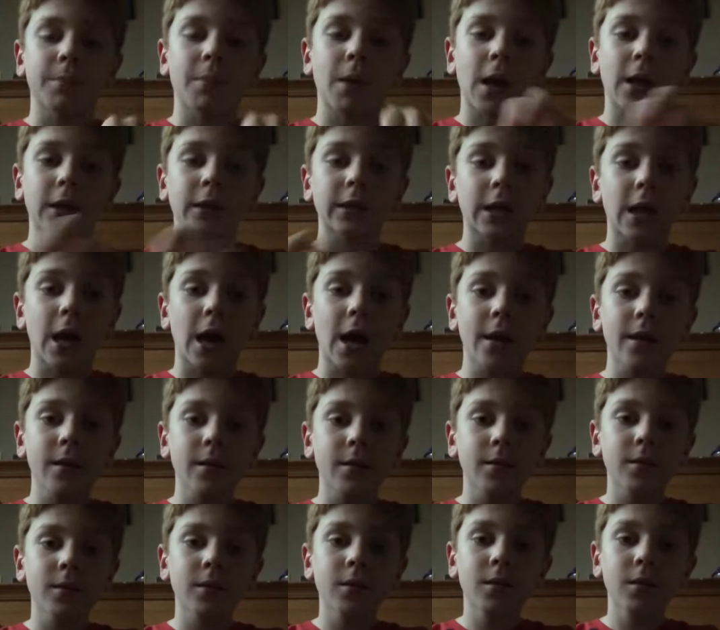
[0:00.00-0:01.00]
Polygon.
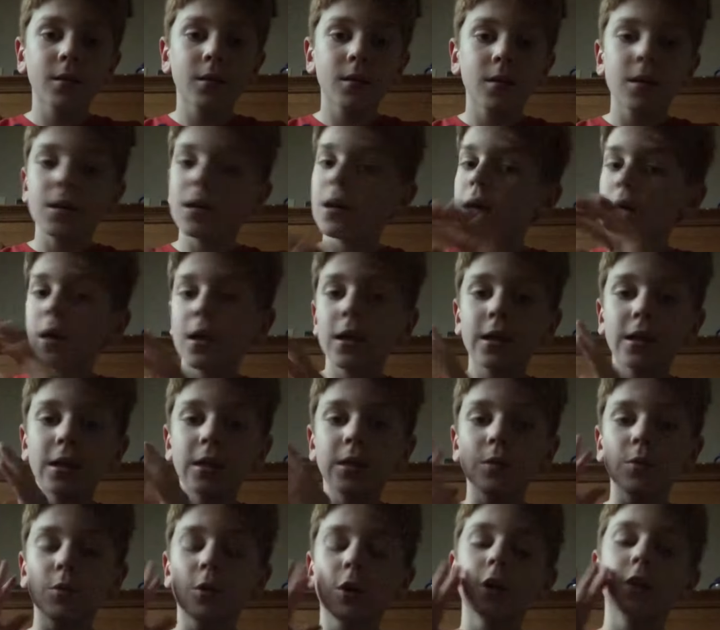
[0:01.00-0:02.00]

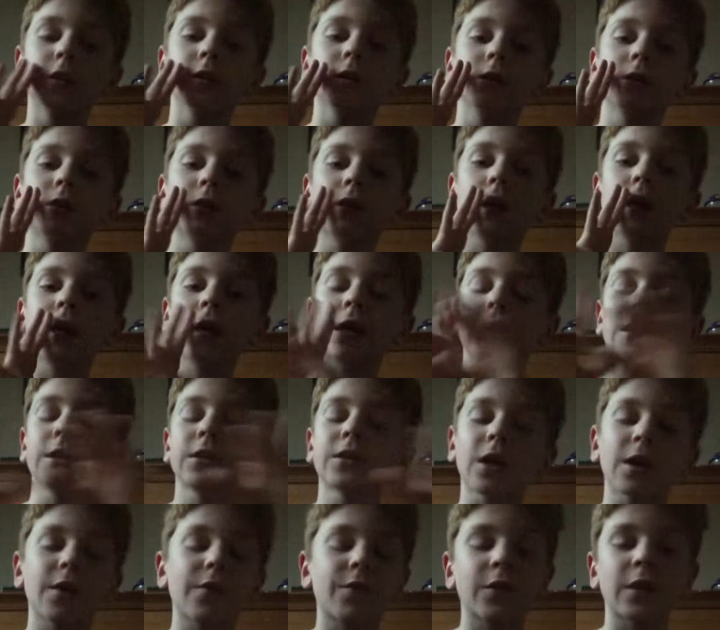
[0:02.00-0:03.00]
He was, he's
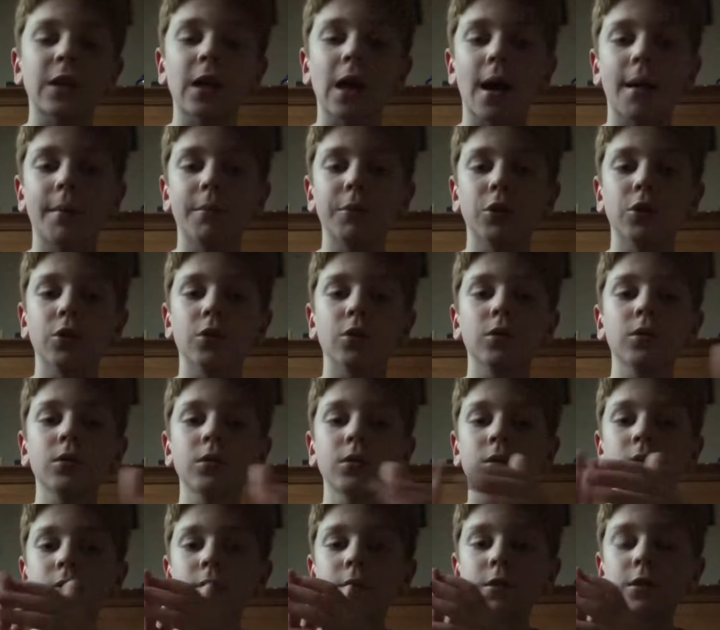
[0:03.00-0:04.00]
a phenomenal
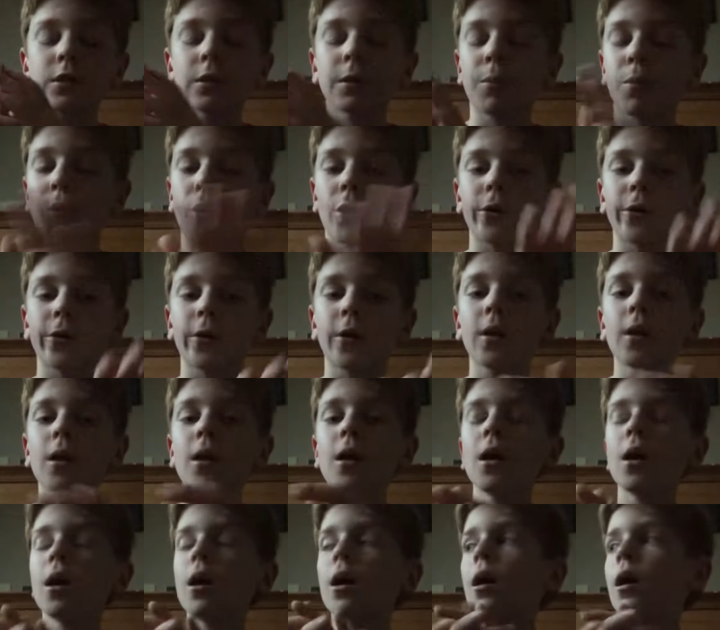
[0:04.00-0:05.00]
supporter.
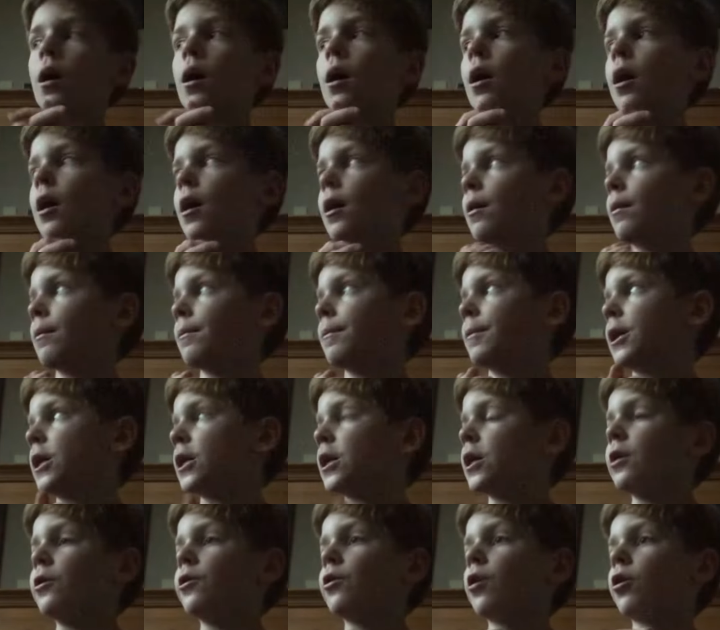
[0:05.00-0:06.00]
Um,
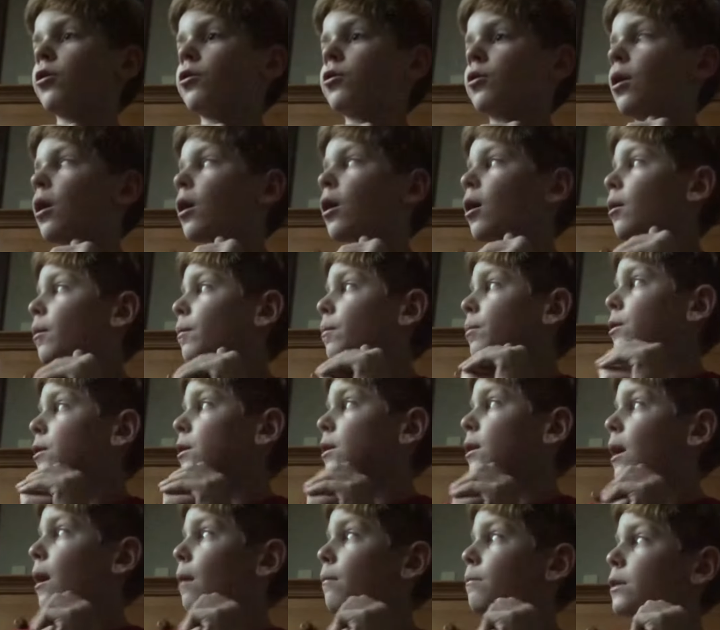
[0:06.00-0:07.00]
he's also helped
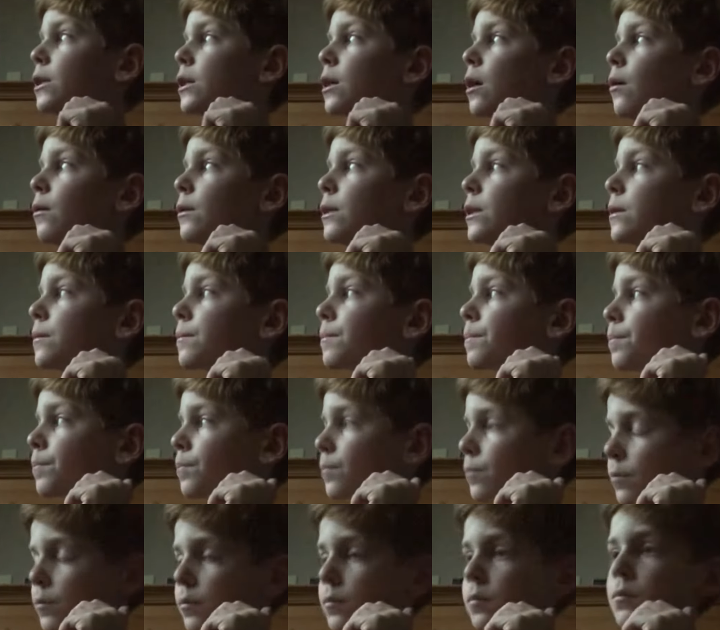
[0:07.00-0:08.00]
kept me going.
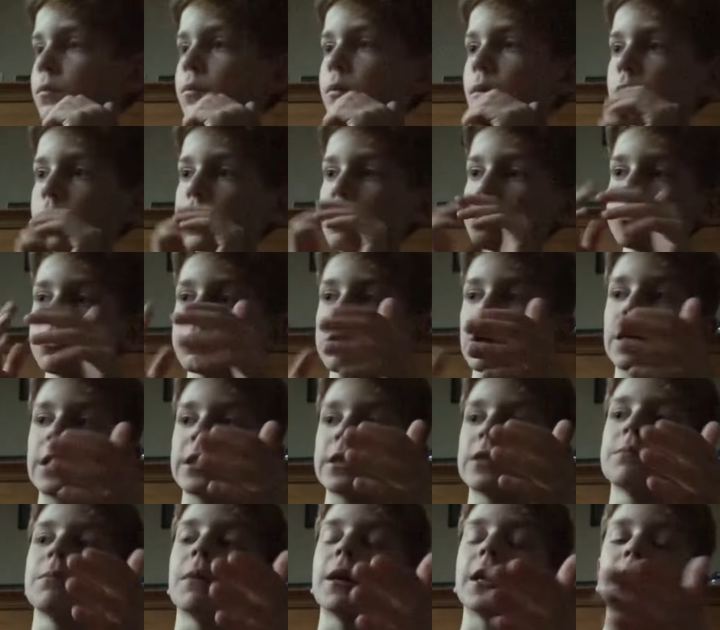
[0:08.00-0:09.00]
You
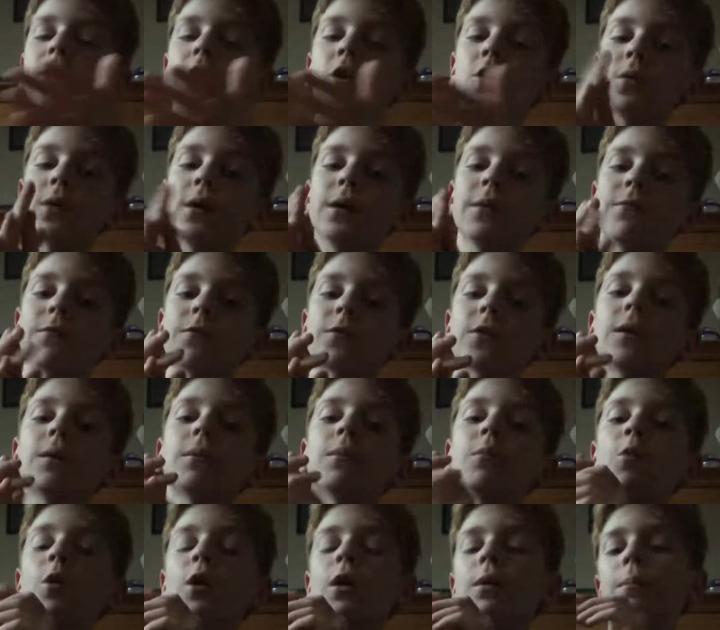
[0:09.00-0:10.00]
guys might know him
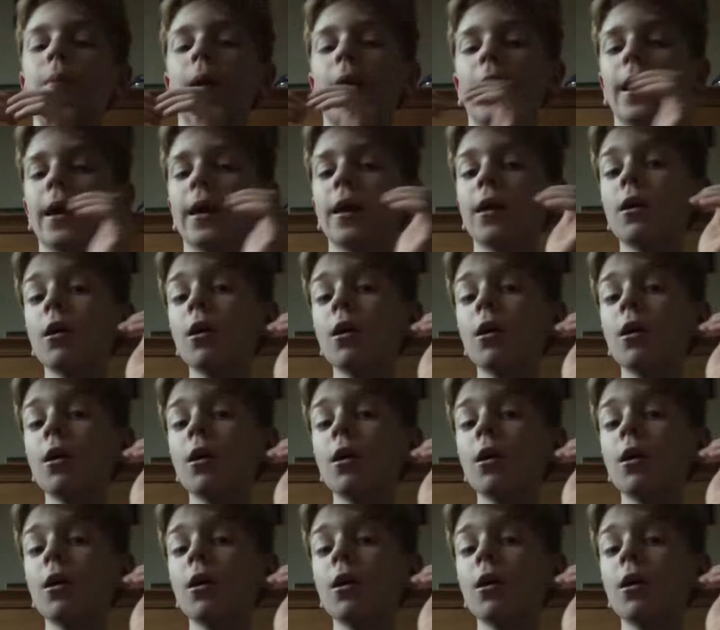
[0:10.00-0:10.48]
from one of my